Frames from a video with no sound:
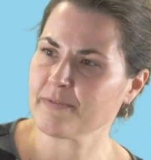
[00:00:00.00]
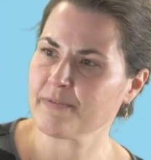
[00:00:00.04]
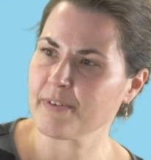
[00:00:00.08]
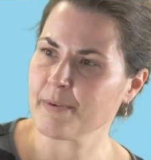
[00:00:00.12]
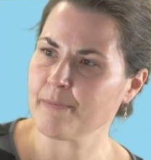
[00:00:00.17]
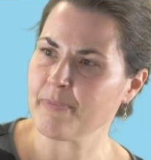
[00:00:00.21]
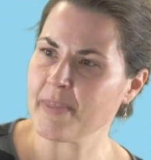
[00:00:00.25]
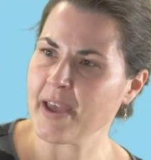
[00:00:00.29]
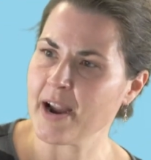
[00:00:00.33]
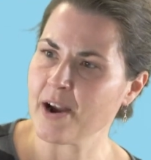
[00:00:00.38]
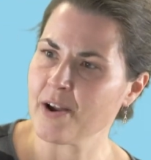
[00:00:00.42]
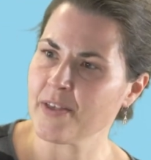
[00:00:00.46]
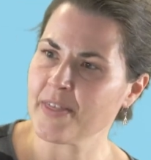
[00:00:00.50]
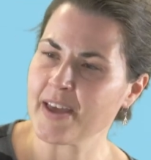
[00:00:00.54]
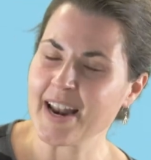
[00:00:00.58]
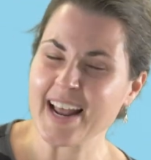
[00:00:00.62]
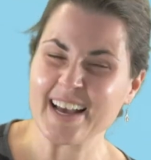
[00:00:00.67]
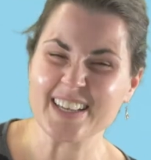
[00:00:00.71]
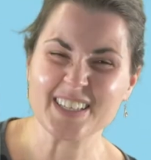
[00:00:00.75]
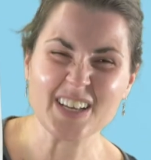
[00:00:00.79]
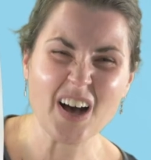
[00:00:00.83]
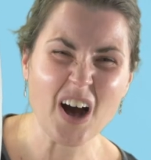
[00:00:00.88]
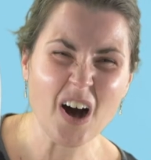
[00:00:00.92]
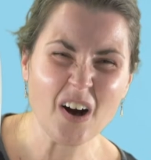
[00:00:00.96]
from there that
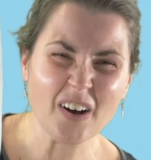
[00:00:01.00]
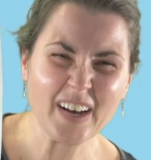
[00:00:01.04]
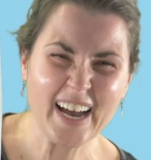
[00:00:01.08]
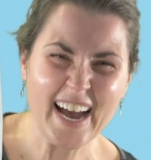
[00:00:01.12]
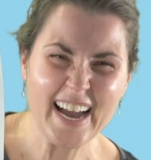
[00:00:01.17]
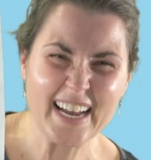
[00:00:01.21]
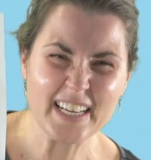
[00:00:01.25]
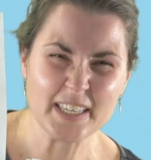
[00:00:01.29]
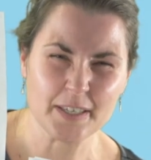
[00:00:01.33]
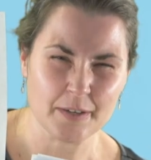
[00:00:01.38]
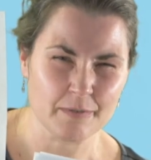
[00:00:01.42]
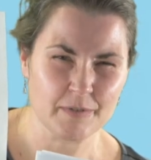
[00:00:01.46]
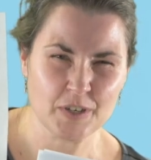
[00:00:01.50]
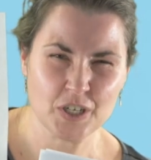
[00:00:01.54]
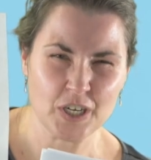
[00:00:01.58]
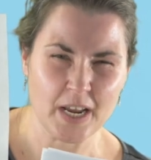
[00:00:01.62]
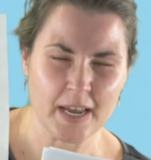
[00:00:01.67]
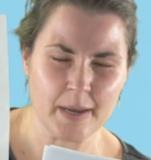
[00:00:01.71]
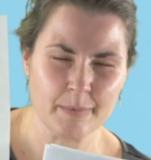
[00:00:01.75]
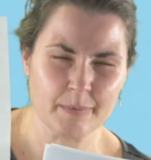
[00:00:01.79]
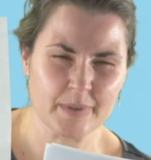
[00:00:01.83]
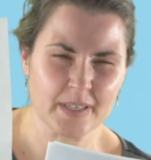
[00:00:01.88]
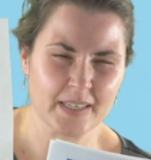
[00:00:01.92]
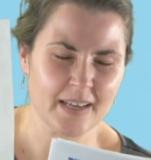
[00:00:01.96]
has all kinds of
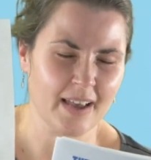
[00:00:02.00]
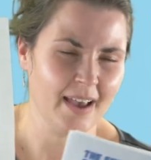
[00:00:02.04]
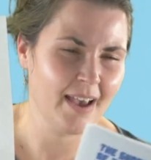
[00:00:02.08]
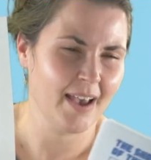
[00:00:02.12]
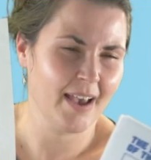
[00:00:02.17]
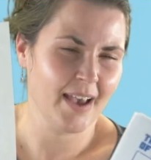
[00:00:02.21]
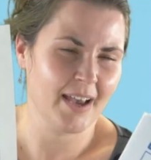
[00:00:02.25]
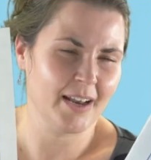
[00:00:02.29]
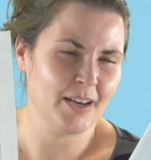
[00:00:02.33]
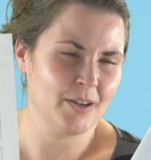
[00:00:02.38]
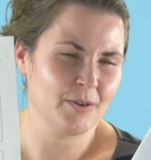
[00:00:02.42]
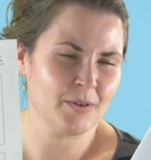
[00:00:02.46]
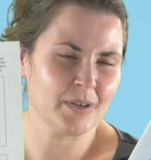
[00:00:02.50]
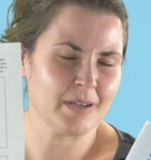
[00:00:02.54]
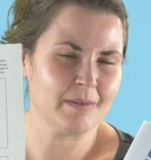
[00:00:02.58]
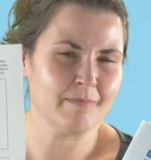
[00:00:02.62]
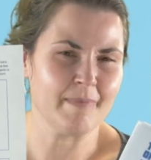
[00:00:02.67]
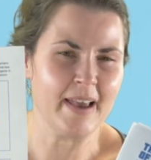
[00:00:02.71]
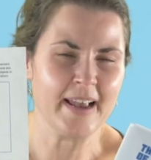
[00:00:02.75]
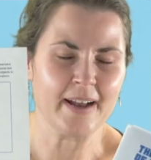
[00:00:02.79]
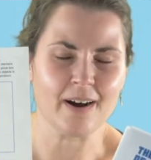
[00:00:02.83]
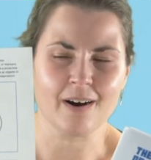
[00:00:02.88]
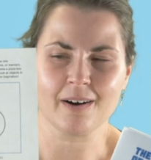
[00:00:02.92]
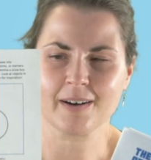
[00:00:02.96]
shapes, and you can
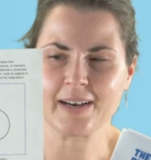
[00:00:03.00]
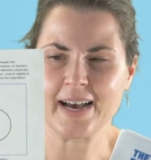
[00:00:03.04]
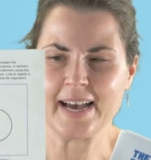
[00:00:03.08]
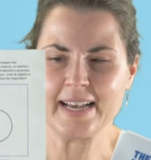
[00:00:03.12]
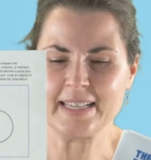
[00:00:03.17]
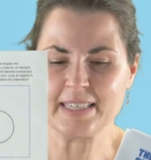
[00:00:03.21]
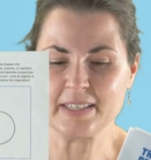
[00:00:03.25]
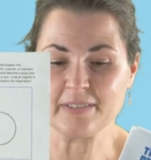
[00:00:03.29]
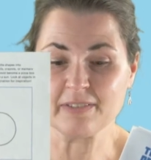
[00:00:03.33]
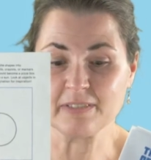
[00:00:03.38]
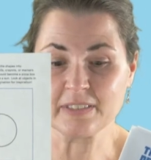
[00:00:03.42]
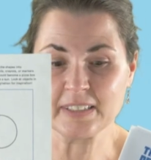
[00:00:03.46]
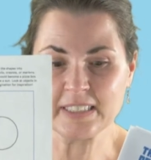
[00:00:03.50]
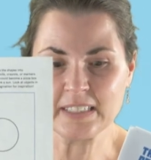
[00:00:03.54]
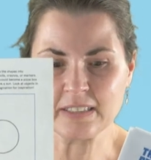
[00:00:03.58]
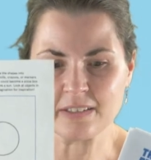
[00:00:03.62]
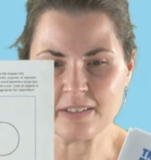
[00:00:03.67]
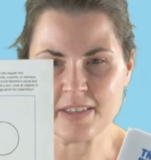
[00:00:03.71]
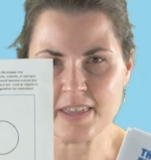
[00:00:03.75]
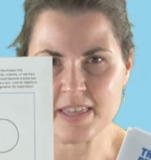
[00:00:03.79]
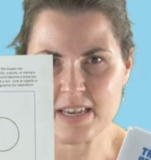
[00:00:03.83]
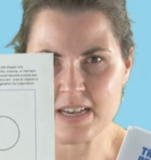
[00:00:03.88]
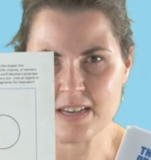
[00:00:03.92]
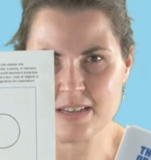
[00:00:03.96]
make all kinds of little
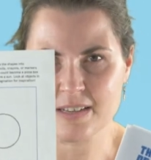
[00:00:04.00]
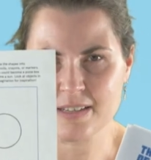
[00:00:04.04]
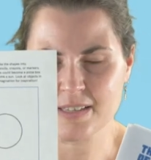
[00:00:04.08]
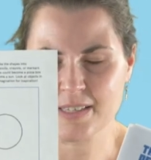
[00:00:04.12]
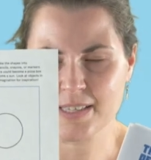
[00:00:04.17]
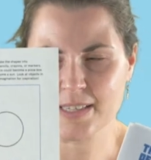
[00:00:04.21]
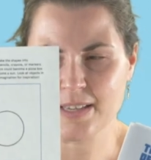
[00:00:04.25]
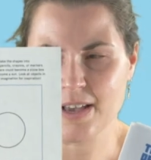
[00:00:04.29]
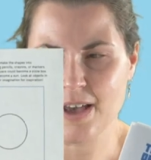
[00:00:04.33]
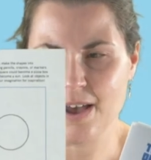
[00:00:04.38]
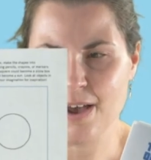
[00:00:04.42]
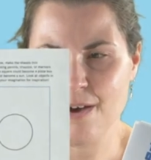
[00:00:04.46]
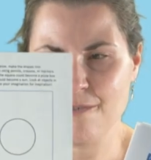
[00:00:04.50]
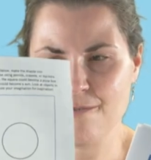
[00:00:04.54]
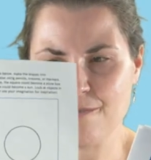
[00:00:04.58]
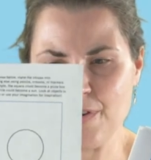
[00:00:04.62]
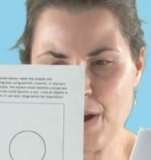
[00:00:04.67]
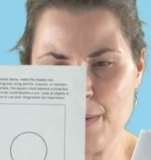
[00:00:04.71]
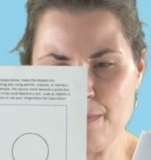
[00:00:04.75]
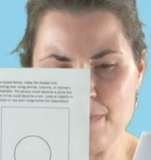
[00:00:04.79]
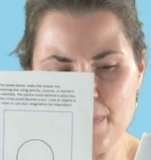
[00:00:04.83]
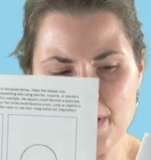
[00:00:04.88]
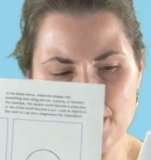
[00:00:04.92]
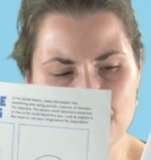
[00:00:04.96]
things
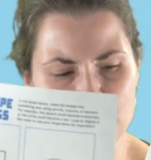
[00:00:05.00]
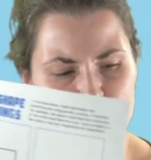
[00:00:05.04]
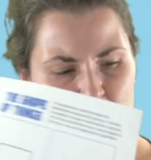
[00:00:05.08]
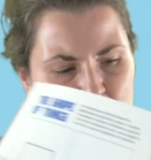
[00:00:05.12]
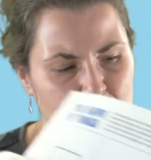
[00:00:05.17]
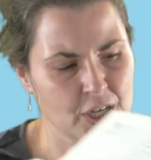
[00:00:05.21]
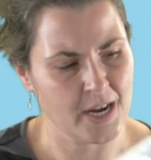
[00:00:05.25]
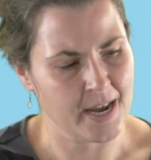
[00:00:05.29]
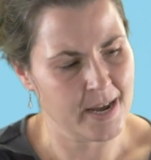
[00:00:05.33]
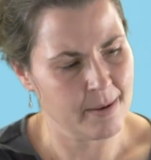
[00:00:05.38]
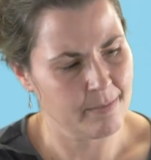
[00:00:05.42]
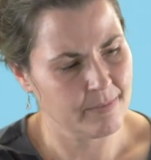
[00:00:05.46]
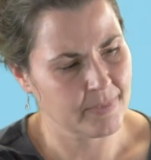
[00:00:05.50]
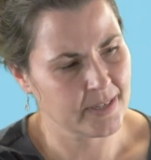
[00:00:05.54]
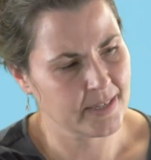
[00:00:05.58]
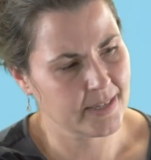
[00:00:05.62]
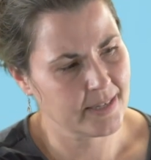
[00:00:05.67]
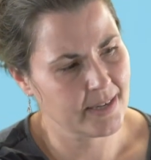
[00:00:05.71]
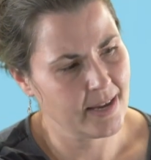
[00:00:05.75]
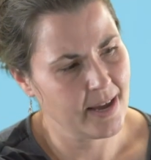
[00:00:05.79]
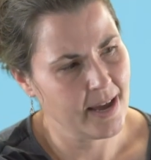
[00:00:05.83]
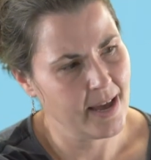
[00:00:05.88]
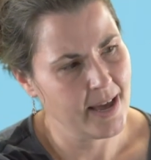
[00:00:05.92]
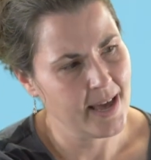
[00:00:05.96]
from those
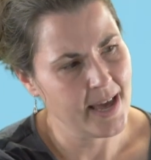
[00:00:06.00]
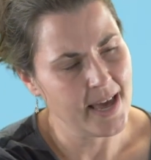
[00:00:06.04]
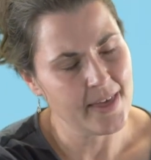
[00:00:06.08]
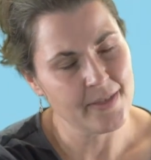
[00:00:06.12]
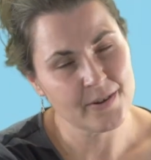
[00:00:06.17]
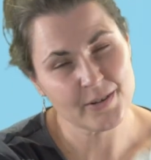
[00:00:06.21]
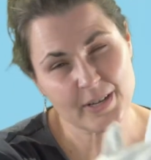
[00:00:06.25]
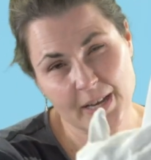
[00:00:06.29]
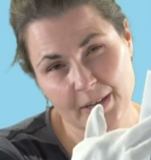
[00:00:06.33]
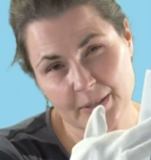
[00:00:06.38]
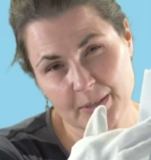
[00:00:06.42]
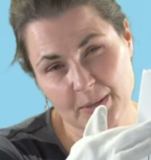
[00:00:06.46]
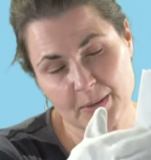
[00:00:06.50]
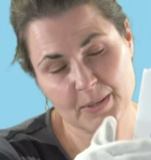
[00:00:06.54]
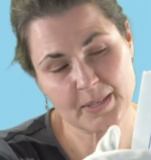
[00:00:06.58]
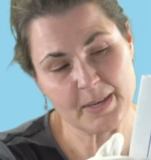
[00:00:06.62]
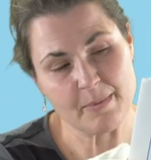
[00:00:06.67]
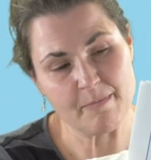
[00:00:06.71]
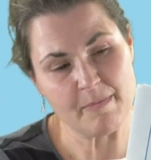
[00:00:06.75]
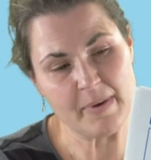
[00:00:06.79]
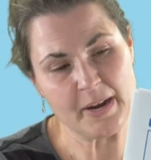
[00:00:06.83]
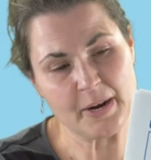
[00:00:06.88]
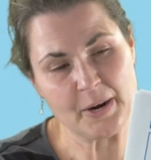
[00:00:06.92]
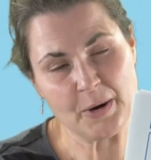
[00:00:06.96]
shapes. And there's also
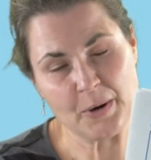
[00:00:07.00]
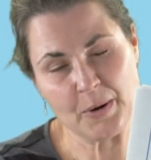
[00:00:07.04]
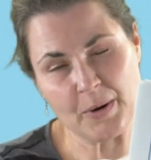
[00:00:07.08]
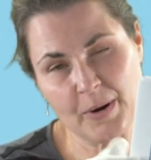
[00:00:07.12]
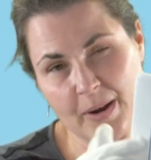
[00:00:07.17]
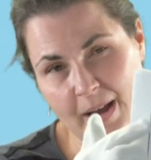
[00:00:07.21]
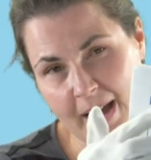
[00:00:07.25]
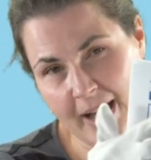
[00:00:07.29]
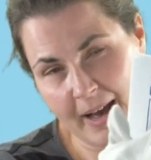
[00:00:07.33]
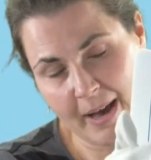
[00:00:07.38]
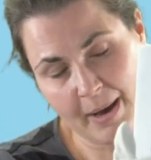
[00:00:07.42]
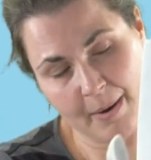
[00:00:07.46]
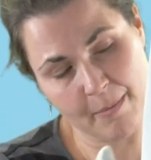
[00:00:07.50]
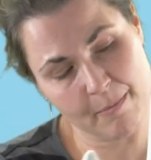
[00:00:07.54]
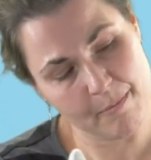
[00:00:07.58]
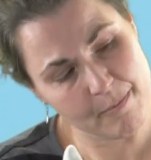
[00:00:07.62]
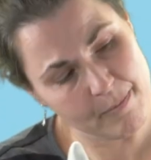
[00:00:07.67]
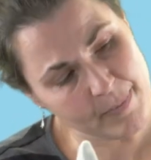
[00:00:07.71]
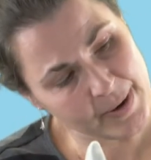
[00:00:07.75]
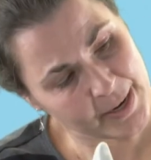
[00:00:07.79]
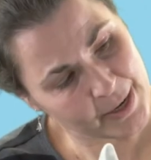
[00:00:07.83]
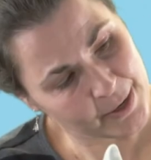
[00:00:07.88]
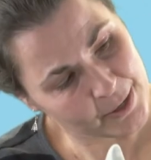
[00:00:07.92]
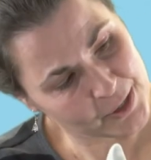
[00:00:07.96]
some bigger, uh,
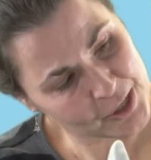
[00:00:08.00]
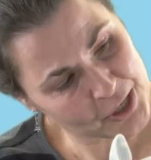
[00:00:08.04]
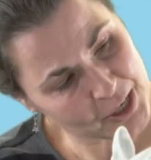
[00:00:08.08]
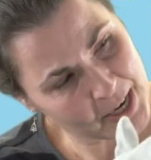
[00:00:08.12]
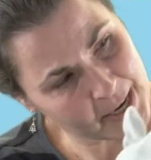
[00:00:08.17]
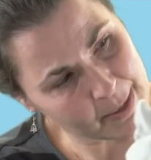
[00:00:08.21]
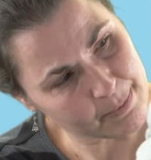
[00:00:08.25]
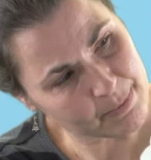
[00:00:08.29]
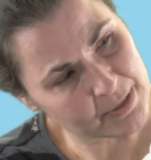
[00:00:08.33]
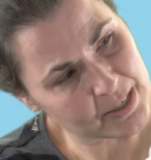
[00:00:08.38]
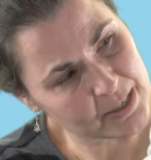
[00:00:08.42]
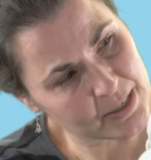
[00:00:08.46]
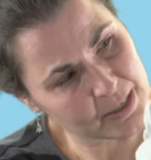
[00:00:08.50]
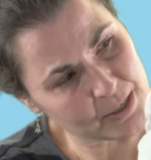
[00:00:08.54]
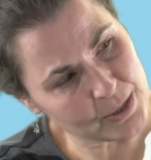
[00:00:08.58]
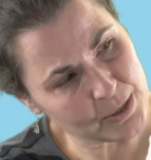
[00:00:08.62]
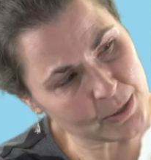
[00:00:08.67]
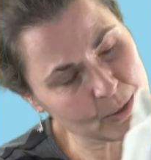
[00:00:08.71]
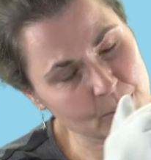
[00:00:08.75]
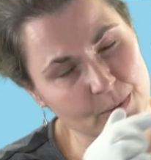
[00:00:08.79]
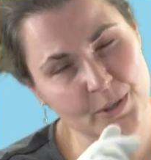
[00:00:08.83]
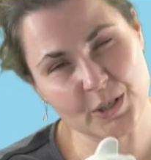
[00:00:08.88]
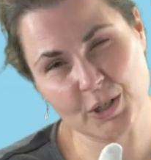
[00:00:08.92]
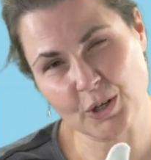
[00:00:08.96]
bigger shapes
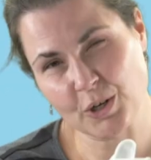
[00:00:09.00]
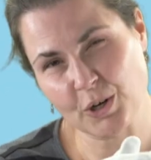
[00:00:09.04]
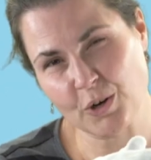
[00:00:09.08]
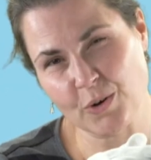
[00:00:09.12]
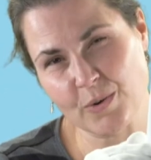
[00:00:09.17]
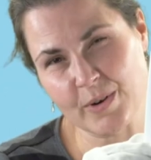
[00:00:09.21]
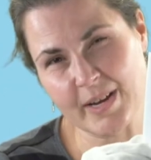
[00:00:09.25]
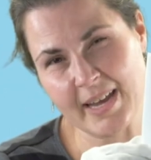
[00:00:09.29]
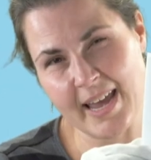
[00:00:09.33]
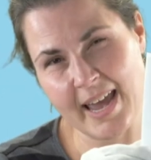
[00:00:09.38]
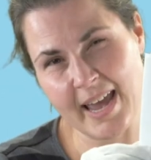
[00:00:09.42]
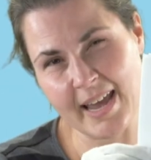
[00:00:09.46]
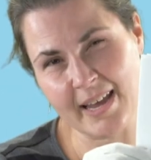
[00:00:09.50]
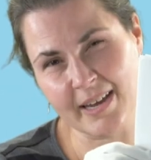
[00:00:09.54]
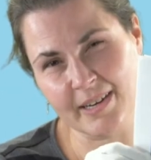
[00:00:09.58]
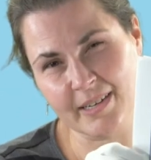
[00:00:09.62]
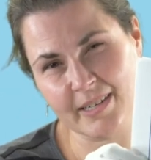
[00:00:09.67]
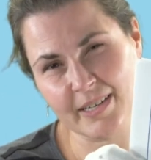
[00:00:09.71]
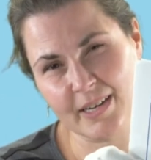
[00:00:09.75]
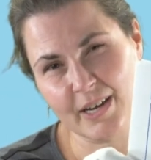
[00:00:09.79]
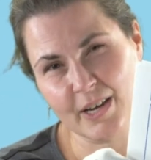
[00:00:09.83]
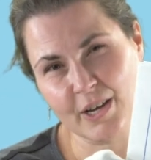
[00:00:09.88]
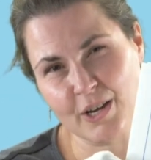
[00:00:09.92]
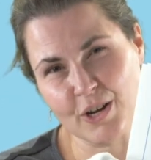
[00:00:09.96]
too to
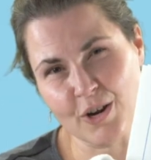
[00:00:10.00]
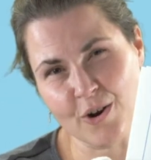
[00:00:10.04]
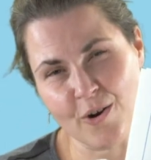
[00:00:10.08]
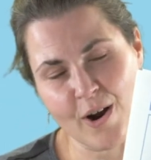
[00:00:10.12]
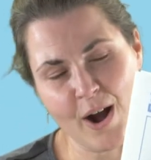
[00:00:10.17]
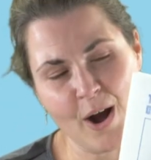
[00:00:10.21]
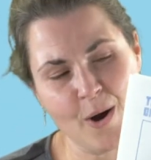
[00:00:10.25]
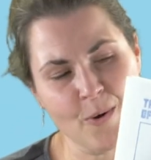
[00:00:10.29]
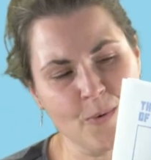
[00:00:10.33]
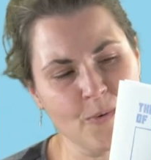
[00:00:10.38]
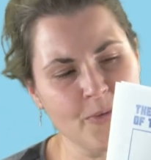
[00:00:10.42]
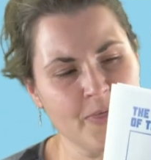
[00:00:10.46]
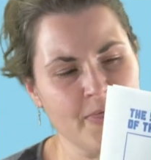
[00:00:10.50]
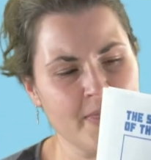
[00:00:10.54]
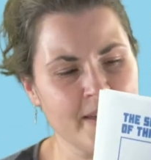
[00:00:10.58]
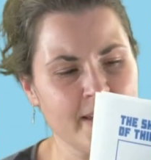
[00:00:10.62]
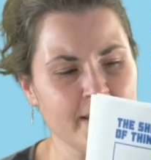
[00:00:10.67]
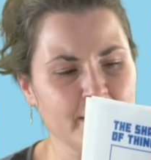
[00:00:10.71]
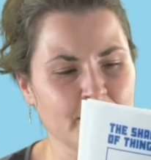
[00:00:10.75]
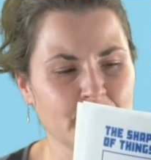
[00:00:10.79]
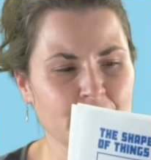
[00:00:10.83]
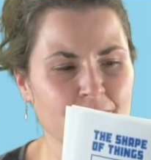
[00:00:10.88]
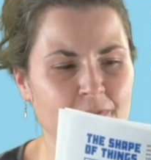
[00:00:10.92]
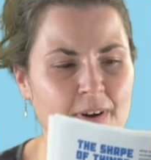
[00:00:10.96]
create your own
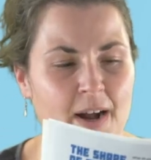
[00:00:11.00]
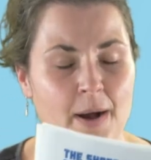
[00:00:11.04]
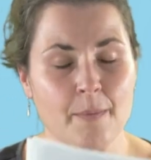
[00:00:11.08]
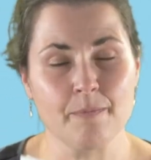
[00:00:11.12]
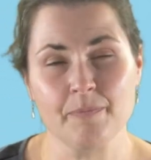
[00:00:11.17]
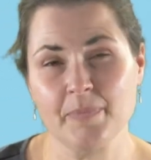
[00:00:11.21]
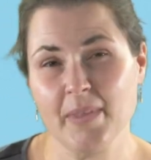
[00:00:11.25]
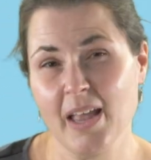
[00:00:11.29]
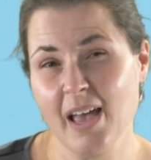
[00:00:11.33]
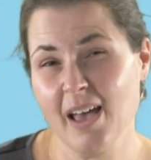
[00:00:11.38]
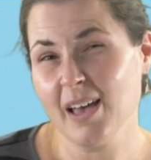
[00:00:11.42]
things from.